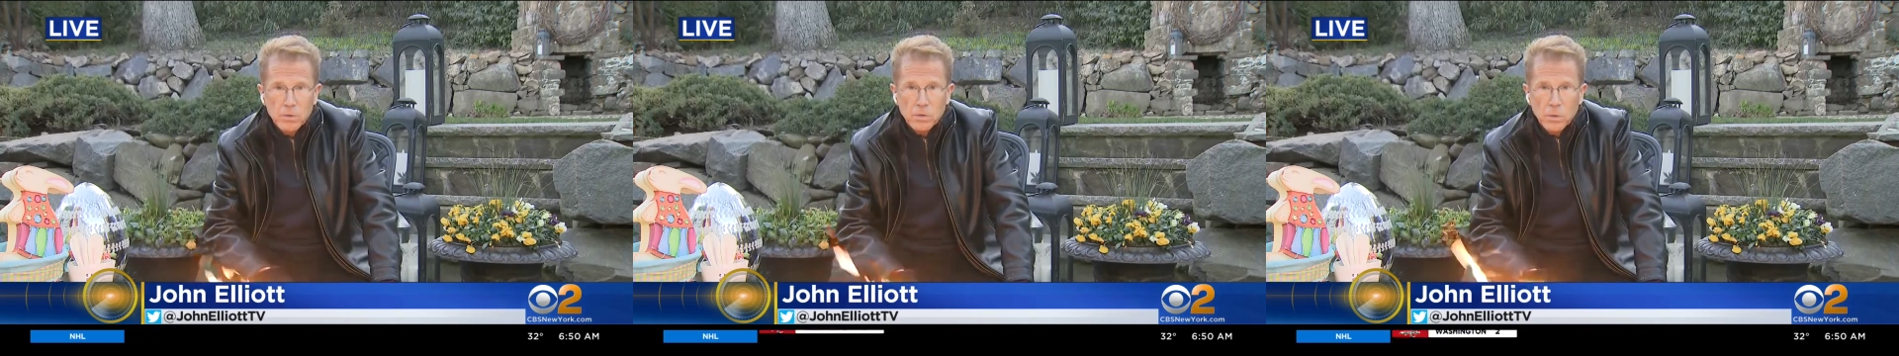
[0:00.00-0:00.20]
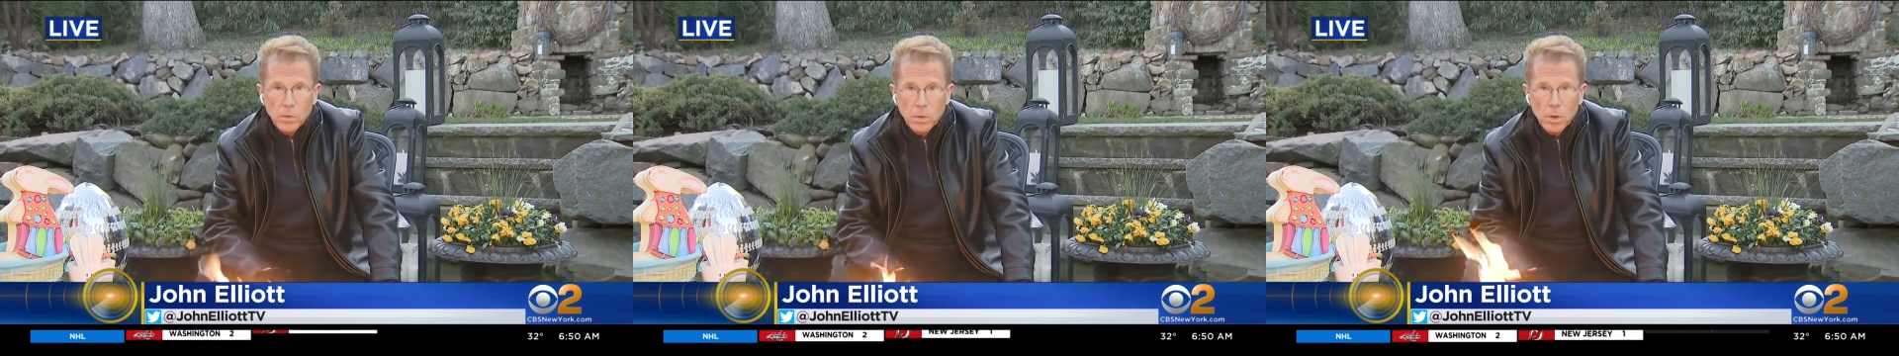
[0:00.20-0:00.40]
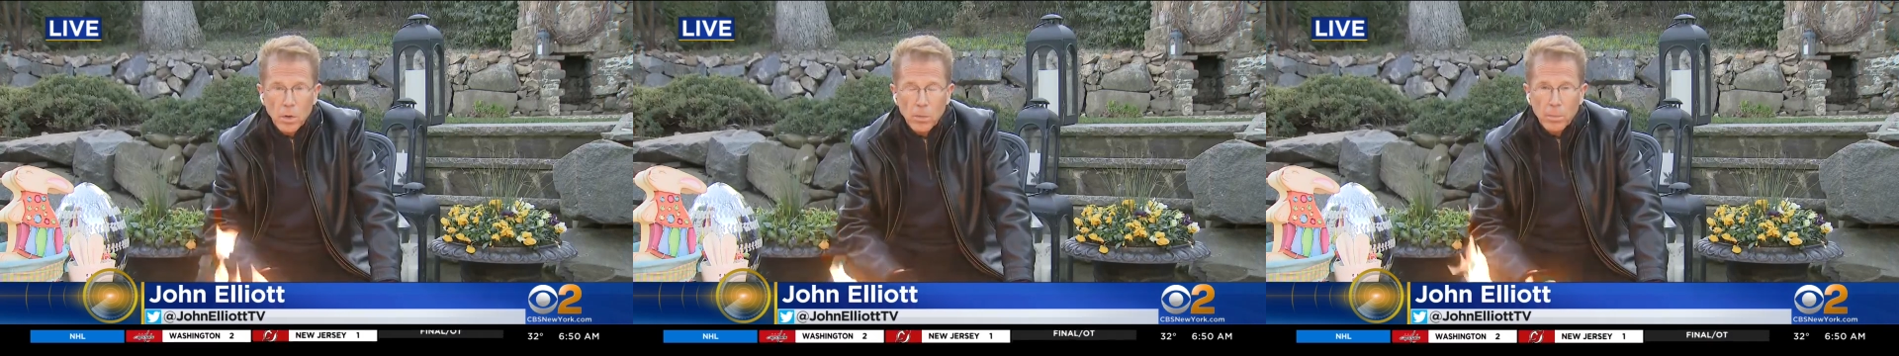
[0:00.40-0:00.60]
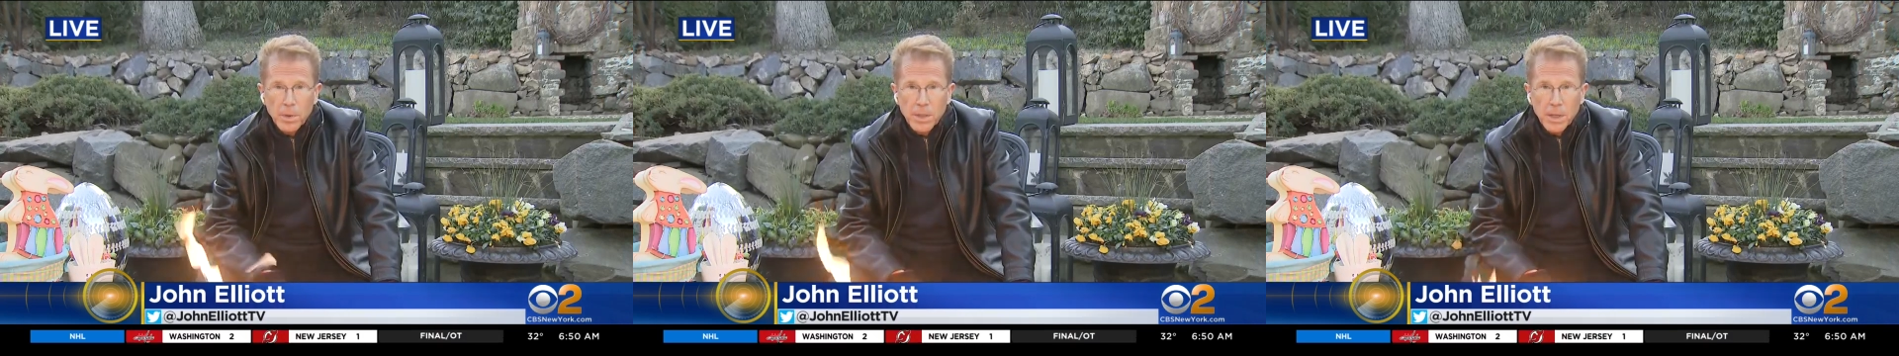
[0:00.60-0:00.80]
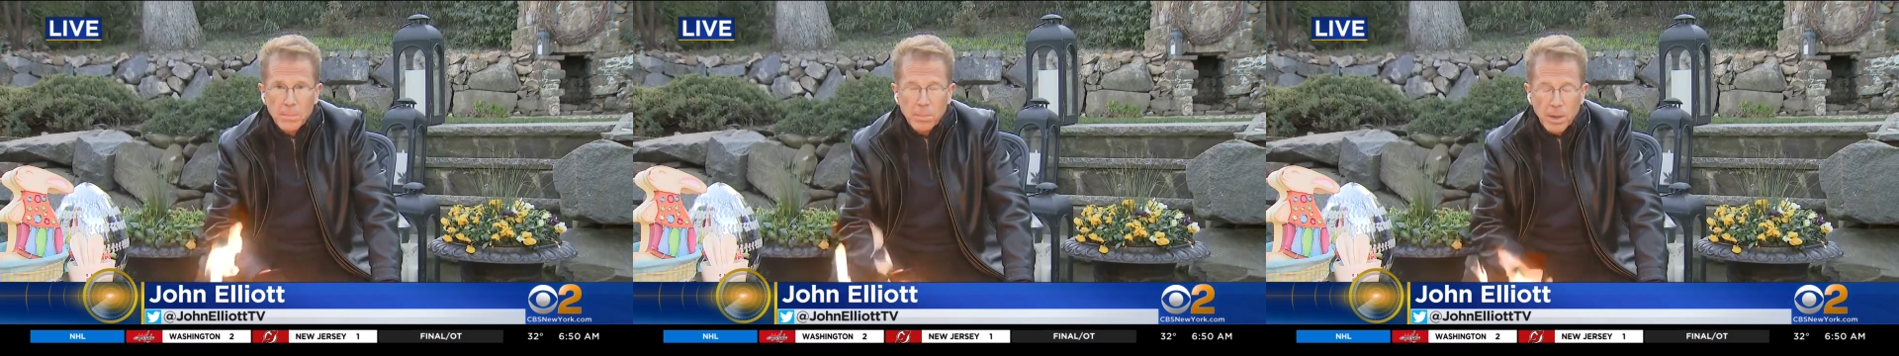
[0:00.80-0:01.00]
store
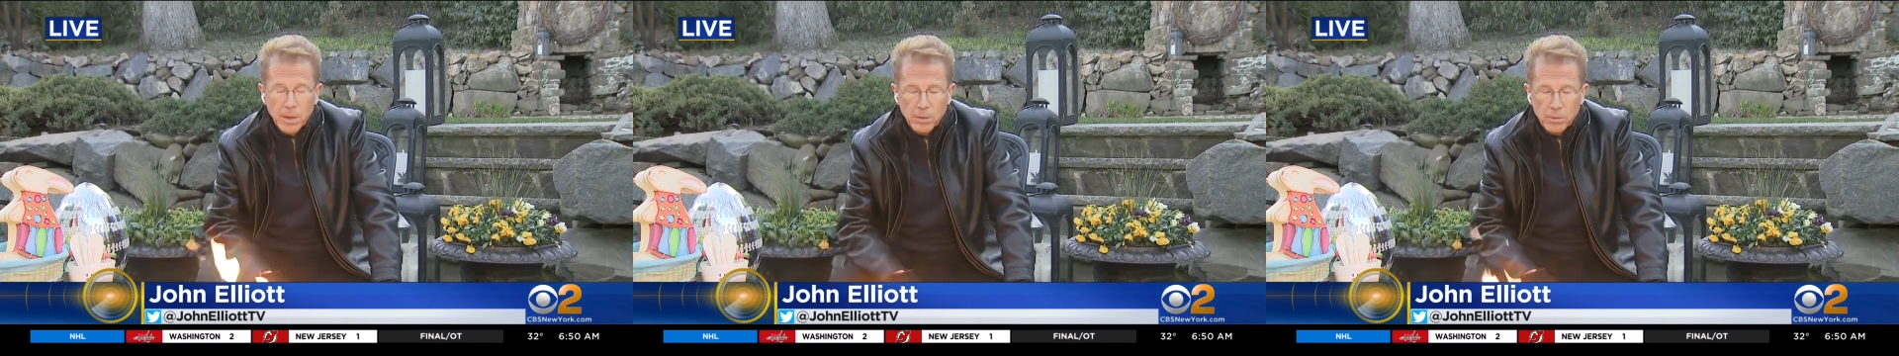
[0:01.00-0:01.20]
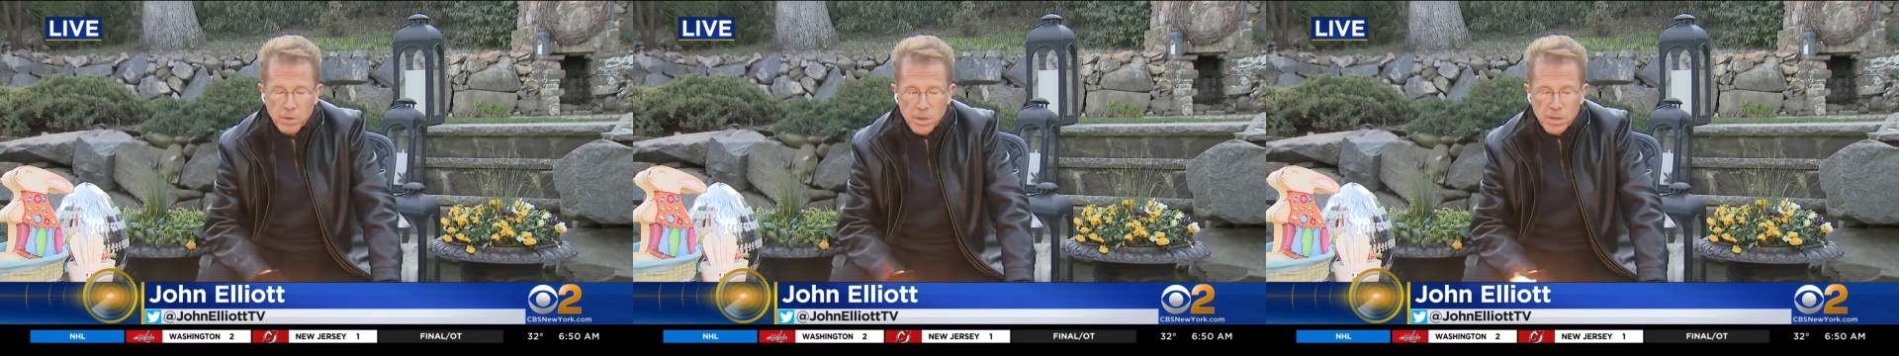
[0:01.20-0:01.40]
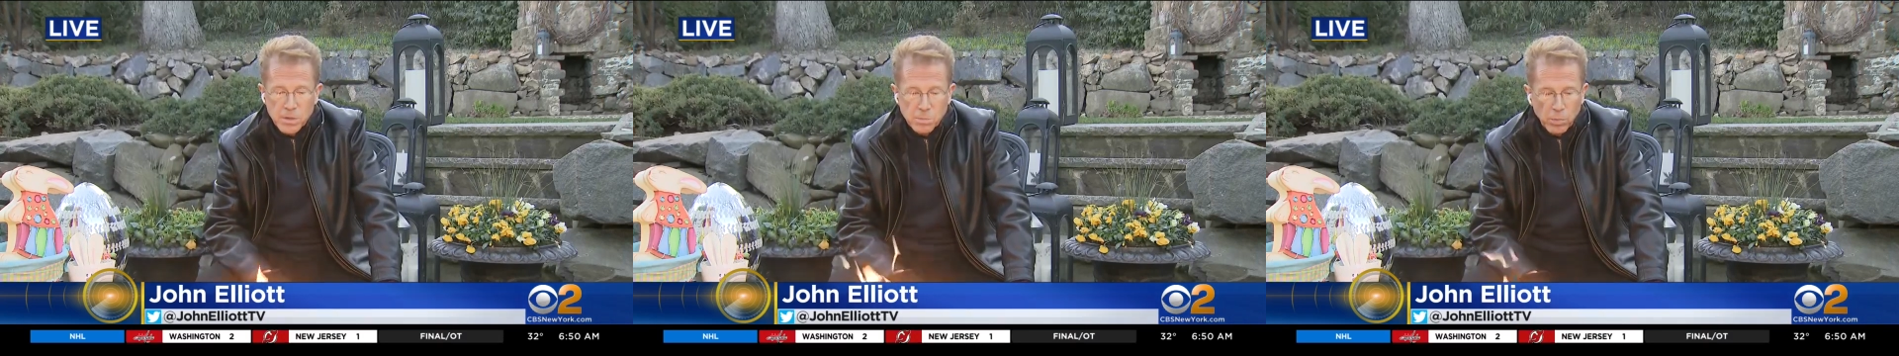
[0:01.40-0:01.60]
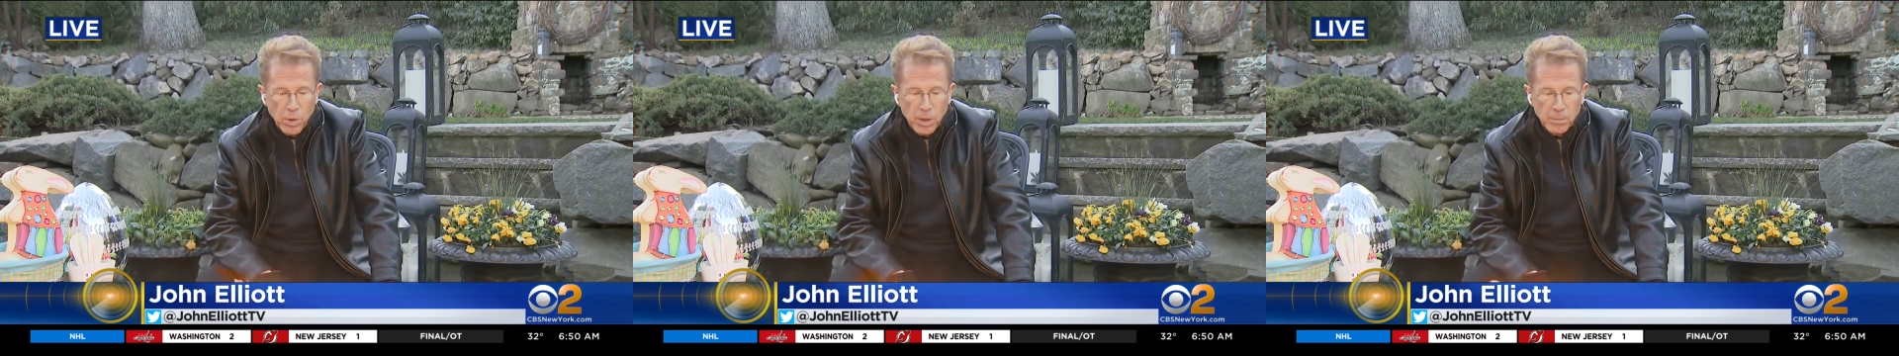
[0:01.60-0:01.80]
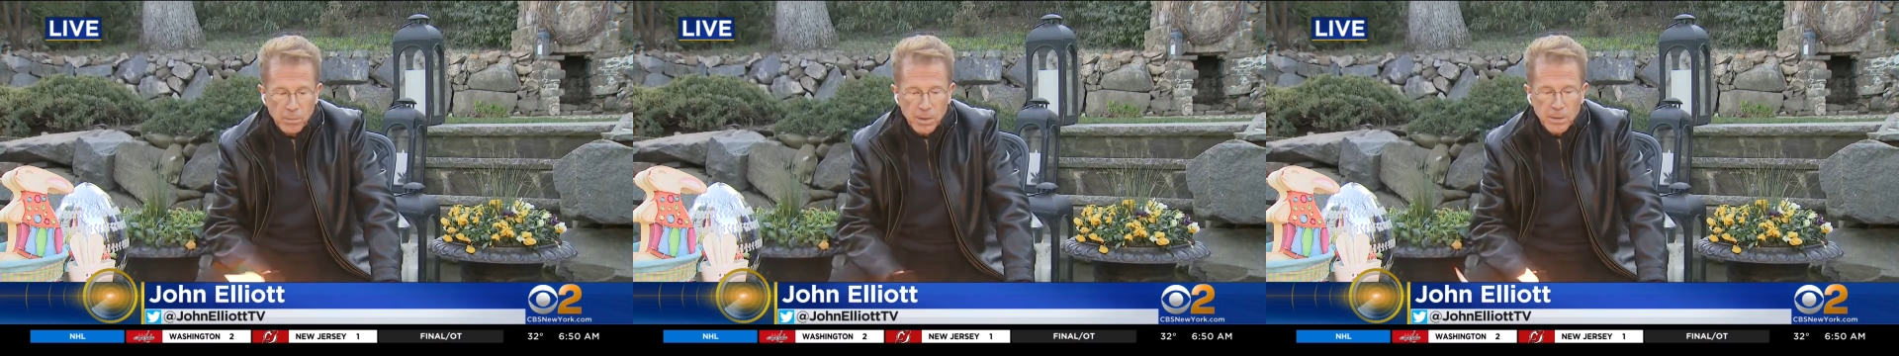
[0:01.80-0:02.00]
opening up later this spring.